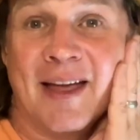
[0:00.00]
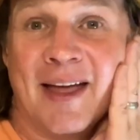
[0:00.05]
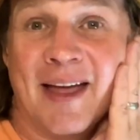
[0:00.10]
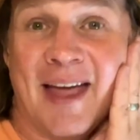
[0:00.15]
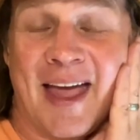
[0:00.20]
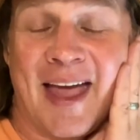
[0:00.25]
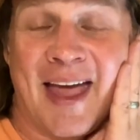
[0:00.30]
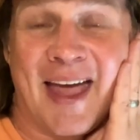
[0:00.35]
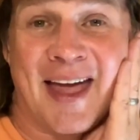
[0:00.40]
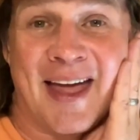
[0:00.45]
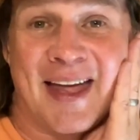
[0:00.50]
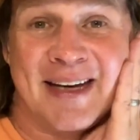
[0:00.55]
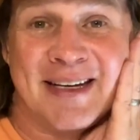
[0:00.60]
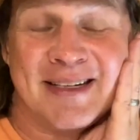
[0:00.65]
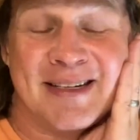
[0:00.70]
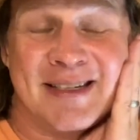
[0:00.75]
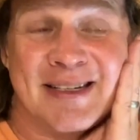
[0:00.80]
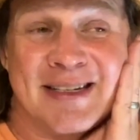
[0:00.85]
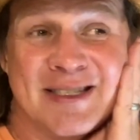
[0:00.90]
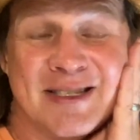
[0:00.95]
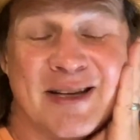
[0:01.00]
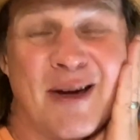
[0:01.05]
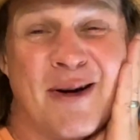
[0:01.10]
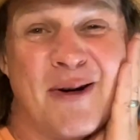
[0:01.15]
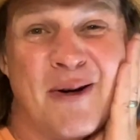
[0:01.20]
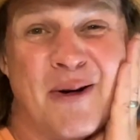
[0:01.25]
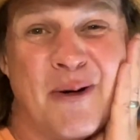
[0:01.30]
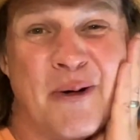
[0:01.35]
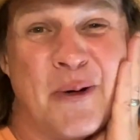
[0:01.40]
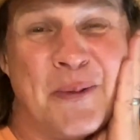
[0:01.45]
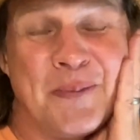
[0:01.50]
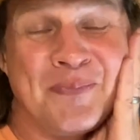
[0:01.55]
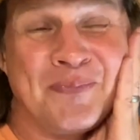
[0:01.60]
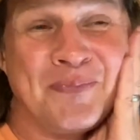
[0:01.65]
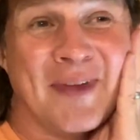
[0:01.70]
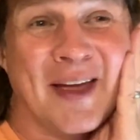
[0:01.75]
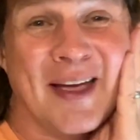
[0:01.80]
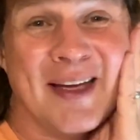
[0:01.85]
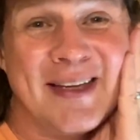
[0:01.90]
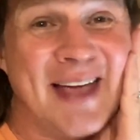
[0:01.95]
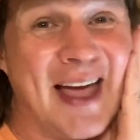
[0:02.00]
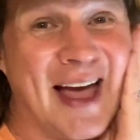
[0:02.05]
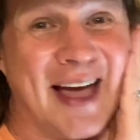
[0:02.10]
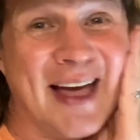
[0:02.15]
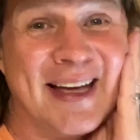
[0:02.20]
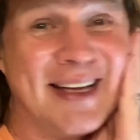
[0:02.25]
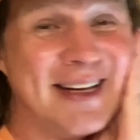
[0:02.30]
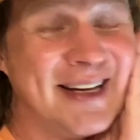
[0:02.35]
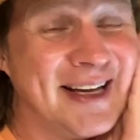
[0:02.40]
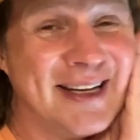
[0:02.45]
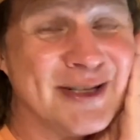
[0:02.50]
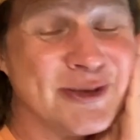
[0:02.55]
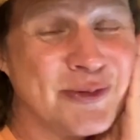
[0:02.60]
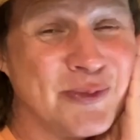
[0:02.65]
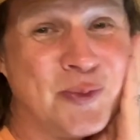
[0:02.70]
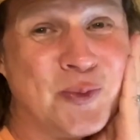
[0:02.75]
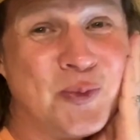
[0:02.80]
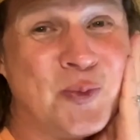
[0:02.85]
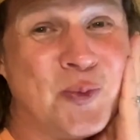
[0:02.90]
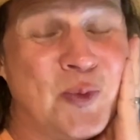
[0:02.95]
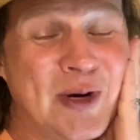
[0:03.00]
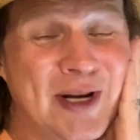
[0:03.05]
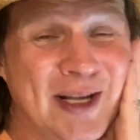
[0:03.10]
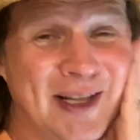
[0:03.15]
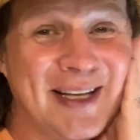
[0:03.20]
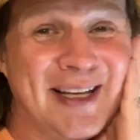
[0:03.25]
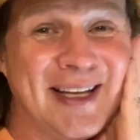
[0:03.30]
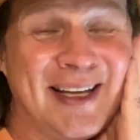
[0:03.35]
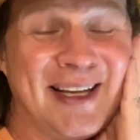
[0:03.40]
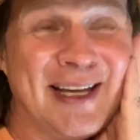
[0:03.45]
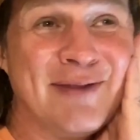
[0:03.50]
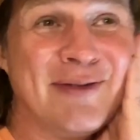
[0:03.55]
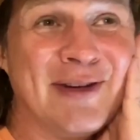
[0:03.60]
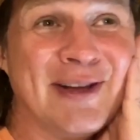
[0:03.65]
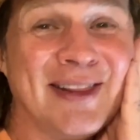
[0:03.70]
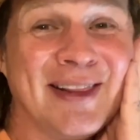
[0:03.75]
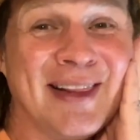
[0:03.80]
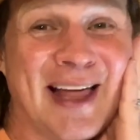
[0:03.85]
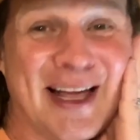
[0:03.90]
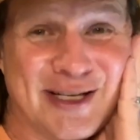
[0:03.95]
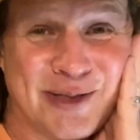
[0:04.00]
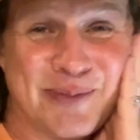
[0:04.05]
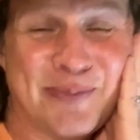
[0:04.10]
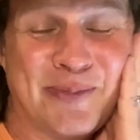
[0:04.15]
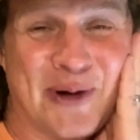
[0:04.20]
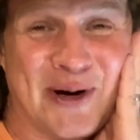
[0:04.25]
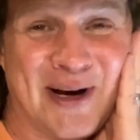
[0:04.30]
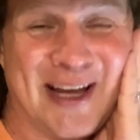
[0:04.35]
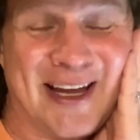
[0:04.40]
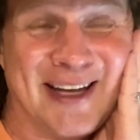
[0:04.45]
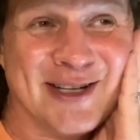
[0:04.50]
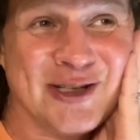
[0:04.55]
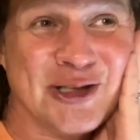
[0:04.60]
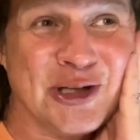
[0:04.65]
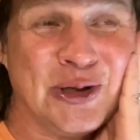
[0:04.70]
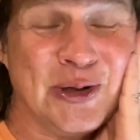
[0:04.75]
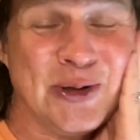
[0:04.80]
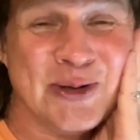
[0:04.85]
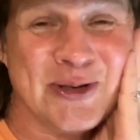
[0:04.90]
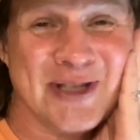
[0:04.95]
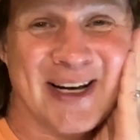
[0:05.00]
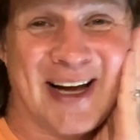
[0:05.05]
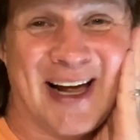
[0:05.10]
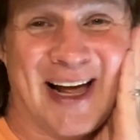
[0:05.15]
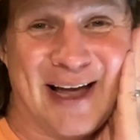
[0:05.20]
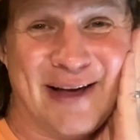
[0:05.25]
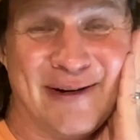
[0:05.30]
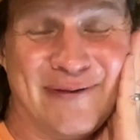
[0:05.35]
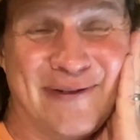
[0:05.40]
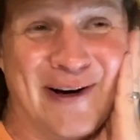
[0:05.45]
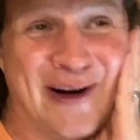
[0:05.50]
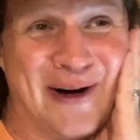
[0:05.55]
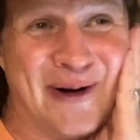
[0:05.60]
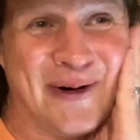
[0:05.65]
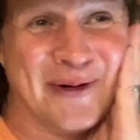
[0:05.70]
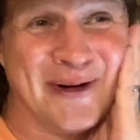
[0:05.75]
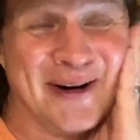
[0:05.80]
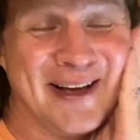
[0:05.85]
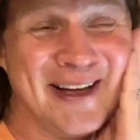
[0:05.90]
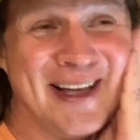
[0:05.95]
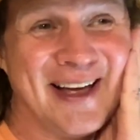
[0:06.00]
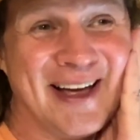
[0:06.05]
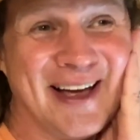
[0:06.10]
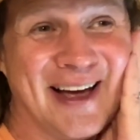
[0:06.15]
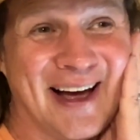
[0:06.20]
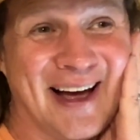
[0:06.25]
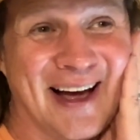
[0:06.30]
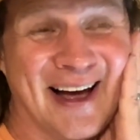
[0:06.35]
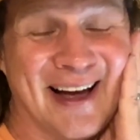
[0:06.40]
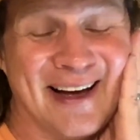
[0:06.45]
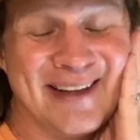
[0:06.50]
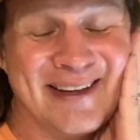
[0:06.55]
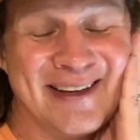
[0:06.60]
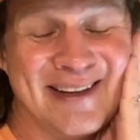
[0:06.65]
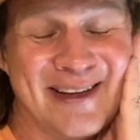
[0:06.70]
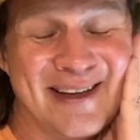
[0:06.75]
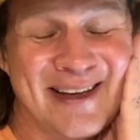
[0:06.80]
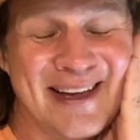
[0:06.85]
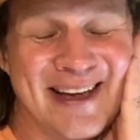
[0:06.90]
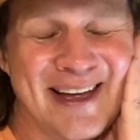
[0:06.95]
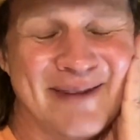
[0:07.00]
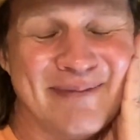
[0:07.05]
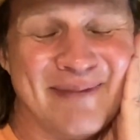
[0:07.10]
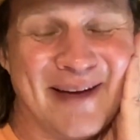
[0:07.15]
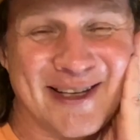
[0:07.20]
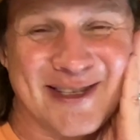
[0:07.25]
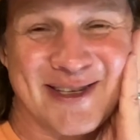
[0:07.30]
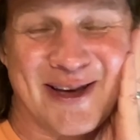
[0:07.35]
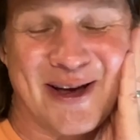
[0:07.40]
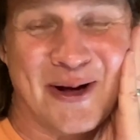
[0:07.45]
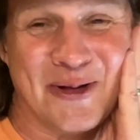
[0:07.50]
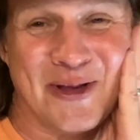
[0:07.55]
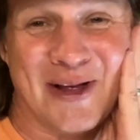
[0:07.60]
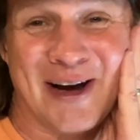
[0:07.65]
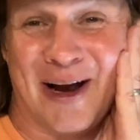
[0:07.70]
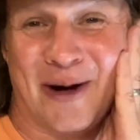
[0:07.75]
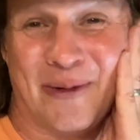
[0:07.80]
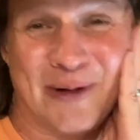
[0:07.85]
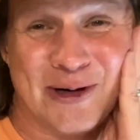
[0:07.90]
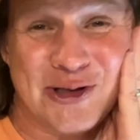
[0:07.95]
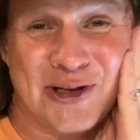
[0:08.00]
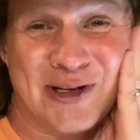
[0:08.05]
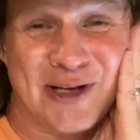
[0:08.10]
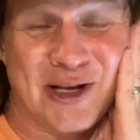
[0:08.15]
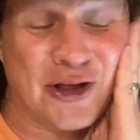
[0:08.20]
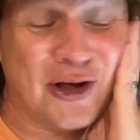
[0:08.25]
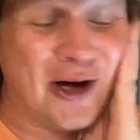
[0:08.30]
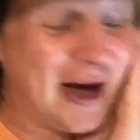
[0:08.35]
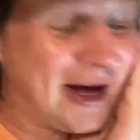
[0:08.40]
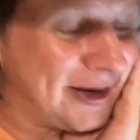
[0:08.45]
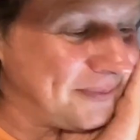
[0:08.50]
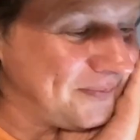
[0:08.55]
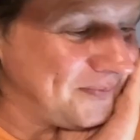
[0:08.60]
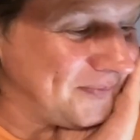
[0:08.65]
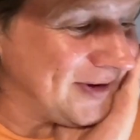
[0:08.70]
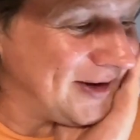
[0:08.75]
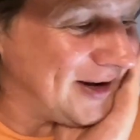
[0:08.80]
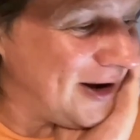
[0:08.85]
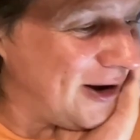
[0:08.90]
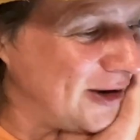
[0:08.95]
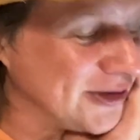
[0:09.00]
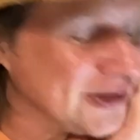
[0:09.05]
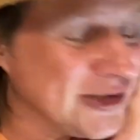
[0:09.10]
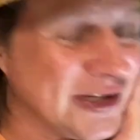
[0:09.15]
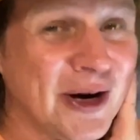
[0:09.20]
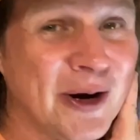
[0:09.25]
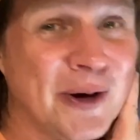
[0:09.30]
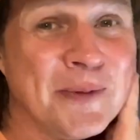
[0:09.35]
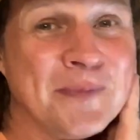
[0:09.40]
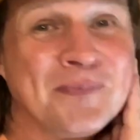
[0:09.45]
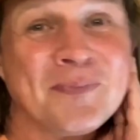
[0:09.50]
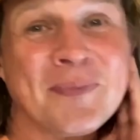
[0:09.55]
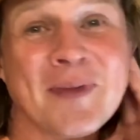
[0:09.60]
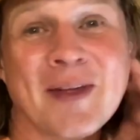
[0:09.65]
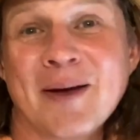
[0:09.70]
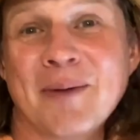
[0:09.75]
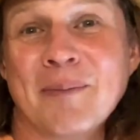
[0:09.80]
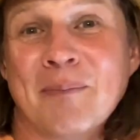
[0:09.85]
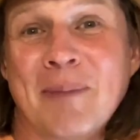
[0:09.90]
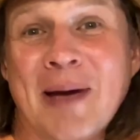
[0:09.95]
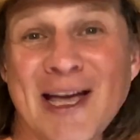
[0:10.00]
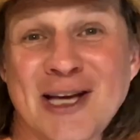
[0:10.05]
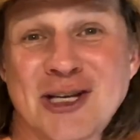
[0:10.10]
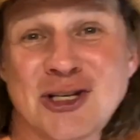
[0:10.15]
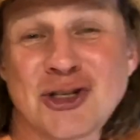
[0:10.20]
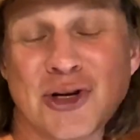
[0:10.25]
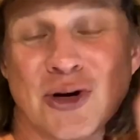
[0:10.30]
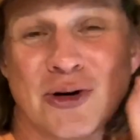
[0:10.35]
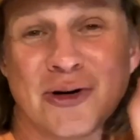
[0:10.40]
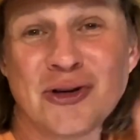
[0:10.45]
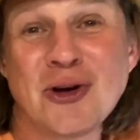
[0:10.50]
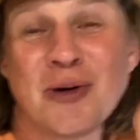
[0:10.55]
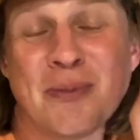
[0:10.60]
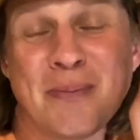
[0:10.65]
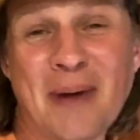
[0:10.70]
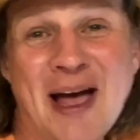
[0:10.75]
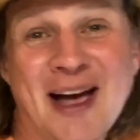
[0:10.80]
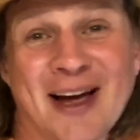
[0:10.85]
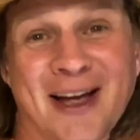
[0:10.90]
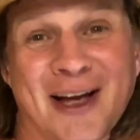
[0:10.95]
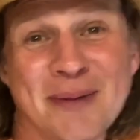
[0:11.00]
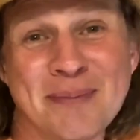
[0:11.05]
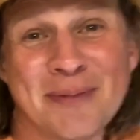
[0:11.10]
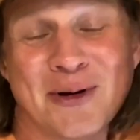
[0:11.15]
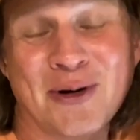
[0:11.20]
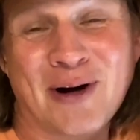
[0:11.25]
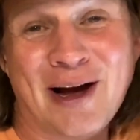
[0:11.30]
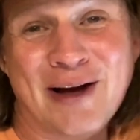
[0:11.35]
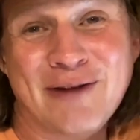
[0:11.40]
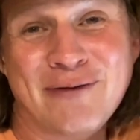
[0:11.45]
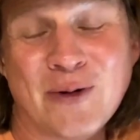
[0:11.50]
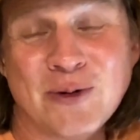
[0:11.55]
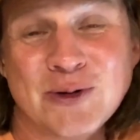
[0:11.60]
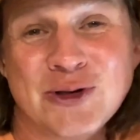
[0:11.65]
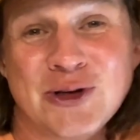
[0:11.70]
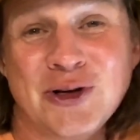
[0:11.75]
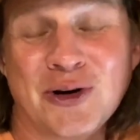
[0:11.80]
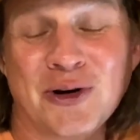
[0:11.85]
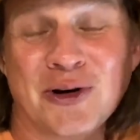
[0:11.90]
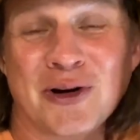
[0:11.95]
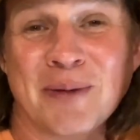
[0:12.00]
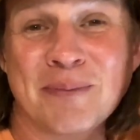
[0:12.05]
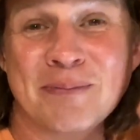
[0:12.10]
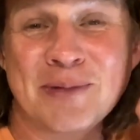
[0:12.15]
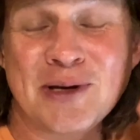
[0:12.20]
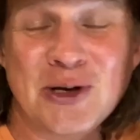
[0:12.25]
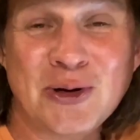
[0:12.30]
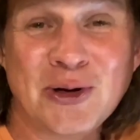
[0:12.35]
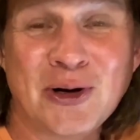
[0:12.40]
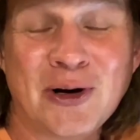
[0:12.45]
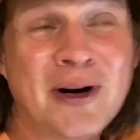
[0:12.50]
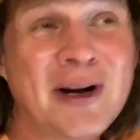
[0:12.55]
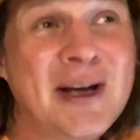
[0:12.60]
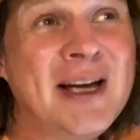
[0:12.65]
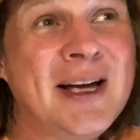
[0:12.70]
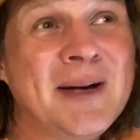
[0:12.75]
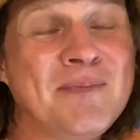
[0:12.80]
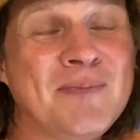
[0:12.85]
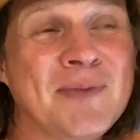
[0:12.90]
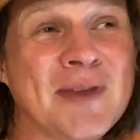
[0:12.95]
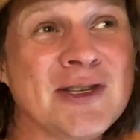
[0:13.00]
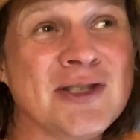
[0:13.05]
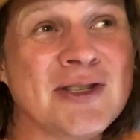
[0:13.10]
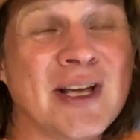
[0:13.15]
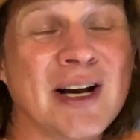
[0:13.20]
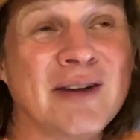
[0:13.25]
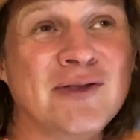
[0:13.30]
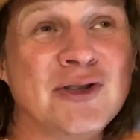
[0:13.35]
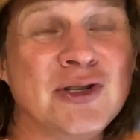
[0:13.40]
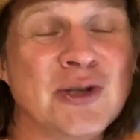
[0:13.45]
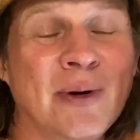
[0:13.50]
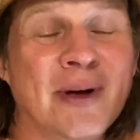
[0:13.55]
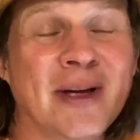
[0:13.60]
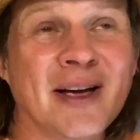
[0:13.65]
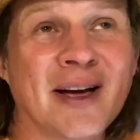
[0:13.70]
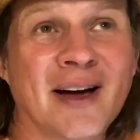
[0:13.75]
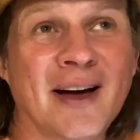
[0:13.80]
And so, yeah, it's really even less pretty to lose an iPhone in Mexico than I originally thought. Also, make sure you back up your iPhone to your computer instead of doing